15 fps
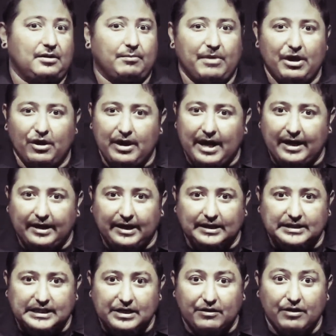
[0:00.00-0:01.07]
Mail guy
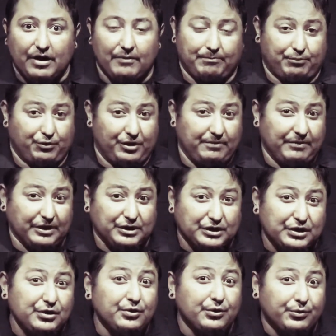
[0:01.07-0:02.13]
gets here at pretty much
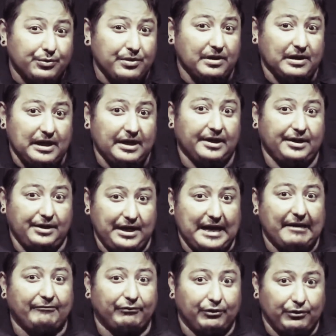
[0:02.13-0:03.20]
2 or 3 o'clock in the
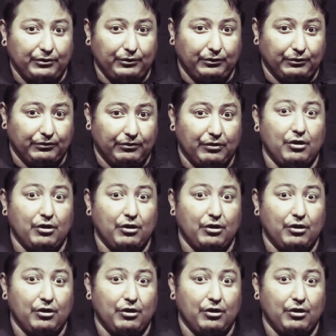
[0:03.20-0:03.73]
afternoon.